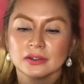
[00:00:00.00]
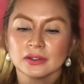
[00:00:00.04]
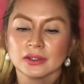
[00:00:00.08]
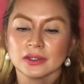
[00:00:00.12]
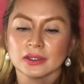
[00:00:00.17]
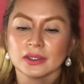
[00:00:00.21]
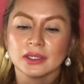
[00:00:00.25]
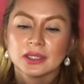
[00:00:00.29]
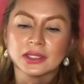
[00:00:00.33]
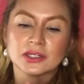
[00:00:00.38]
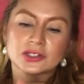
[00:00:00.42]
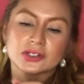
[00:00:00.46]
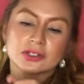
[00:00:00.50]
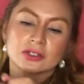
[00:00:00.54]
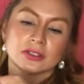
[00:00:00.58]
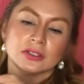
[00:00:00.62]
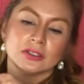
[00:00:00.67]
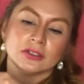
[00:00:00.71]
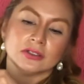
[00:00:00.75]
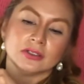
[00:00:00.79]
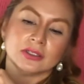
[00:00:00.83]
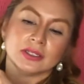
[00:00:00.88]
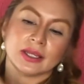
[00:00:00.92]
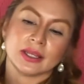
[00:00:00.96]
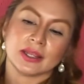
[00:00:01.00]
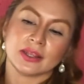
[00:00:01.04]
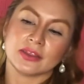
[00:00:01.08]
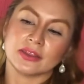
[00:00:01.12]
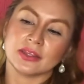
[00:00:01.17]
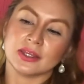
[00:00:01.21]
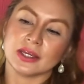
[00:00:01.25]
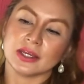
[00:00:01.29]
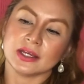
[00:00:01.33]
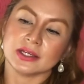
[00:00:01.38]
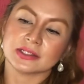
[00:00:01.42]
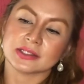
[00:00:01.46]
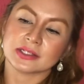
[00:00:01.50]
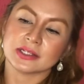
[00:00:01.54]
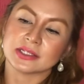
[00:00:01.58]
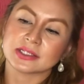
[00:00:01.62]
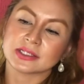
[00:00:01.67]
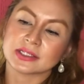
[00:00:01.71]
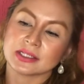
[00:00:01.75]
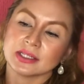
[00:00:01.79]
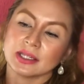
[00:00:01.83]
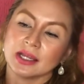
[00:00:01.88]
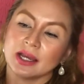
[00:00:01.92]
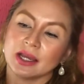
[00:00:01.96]
Okay, it should look like this.
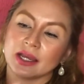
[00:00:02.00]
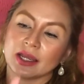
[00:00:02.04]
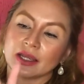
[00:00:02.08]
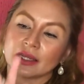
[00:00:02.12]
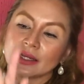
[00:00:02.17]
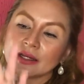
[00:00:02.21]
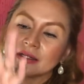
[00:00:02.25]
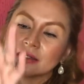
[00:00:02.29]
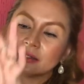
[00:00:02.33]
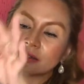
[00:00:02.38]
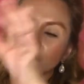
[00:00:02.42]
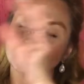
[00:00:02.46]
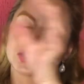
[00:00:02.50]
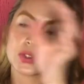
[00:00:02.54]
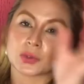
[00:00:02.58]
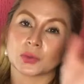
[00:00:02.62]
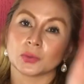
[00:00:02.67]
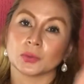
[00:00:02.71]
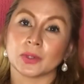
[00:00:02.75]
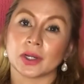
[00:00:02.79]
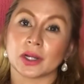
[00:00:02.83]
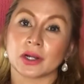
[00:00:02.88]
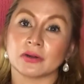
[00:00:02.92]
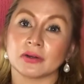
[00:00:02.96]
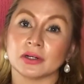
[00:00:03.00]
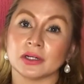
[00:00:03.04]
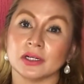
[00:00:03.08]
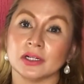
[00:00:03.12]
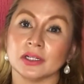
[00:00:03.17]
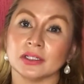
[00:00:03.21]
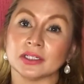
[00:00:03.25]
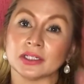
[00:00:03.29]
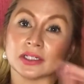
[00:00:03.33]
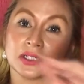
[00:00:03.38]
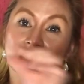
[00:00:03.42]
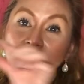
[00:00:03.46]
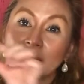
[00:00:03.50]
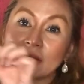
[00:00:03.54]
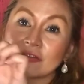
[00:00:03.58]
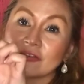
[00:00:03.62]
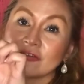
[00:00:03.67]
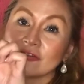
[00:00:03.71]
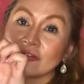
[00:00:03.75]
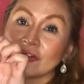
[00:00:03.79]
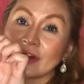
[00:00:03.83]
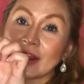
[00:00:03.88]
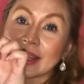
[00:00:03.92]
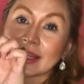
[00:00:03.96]
It's like a squirrel that got
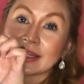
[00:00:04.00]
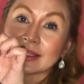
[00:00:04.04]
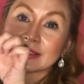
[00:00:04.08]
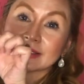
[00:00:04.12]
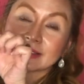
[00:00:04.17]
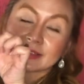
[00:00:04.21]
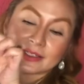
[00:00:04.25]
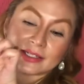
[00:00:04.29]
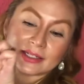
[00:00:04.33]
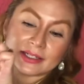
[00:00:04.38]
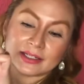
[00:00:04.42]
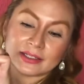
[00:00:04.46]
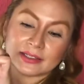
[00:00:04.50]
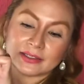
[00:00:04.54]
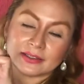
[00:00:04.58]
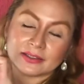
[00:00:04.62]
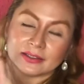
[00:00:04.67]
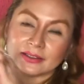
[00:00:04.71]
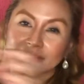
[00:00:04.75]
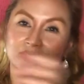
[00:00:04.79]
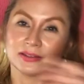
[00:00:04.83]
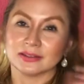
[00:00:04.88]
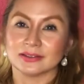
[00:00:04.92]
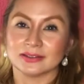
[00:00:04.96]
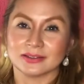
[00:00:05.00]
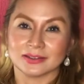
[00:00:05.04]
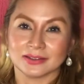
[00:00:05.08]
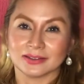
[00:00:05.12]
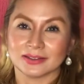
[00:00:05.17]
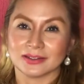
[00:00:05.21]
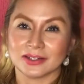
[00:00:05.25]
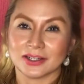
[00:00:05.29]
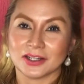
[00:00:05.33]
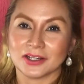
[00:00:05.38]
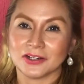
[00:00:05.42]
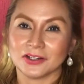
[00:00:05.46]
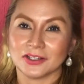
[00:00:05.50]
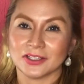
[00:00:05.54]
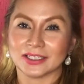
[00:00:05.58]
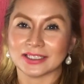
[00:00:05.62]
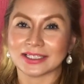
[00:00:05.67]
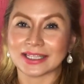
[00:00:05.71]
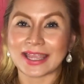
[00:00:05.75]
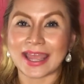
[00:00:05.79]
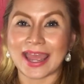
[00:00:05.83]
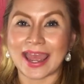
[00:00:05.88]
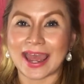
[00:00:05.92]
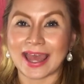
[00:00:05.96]
frightened. You know that
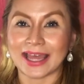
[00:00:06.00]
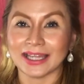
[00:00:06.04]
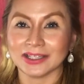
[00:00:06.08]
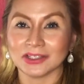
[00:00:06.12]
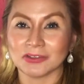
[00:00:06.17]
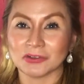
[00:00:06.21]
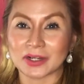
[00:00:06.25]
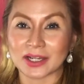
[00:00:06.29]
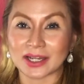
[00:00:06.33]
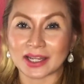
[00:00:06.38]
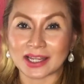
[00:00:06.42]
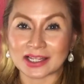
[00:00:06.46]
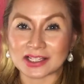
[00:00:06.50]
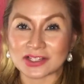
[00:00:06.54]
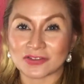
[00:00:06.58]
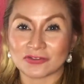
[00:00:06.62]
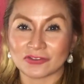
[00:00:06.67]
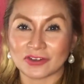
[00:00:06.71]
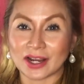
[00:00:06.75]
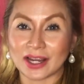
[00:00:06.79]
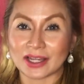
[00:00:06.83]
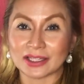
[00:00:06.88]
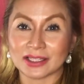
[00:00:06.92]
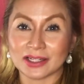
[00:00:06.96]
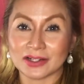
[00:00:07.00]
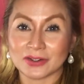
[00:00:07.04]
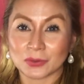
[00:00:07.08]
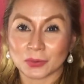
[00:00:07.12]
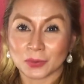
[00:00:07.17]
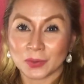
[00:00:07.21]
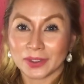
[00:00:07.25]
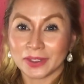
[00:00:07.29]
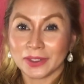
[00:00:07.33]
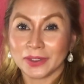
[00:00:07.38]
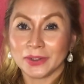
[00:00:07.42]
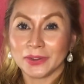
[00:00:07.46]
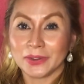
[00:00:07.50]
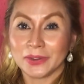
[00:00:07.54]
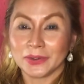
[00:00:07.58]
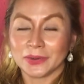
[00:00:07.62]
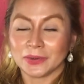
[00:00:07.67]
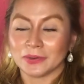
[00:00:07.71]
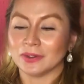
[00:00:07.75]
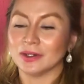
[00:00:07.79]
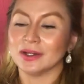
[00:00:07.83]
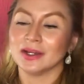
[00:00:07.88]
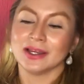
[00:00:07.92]
cat when it gets frightened, wow,